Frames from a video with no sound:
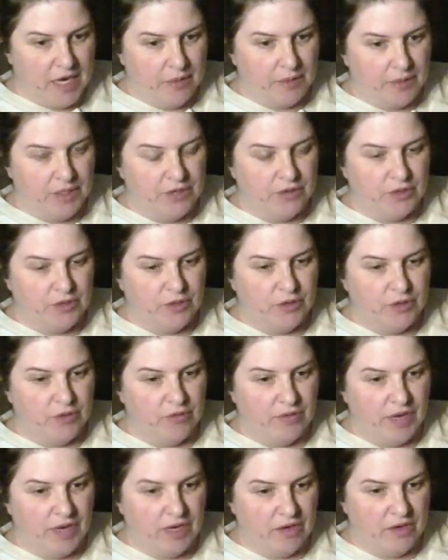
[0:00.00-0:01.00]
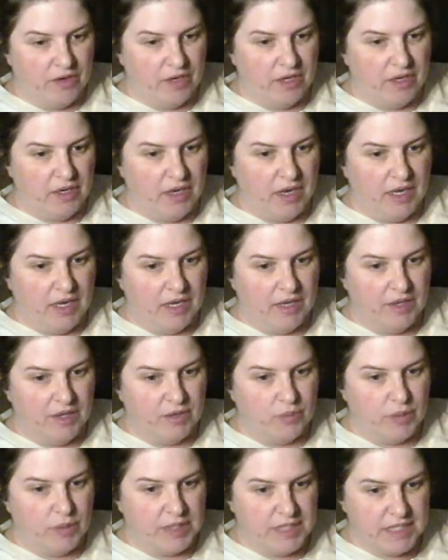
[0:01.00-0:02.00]
We don't know if Aaron and
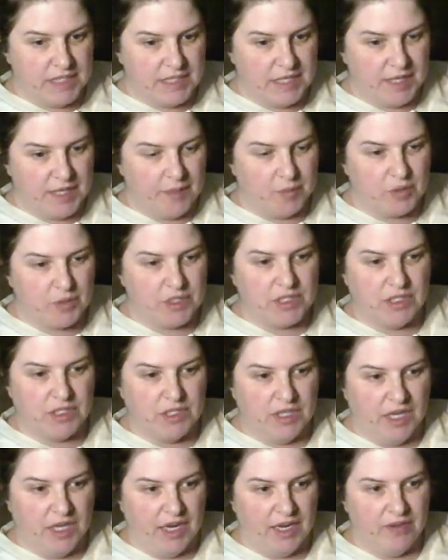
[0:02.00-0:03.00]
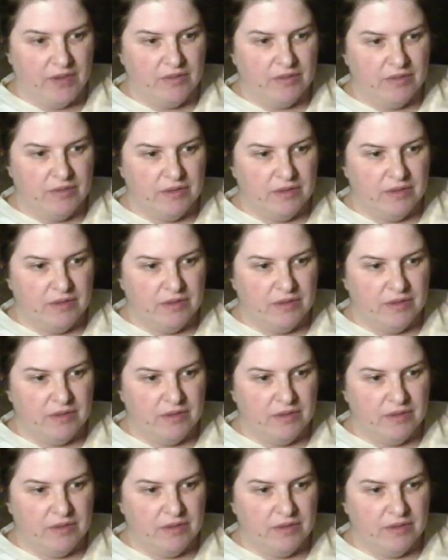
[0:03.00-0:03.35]
what's his name are still alive.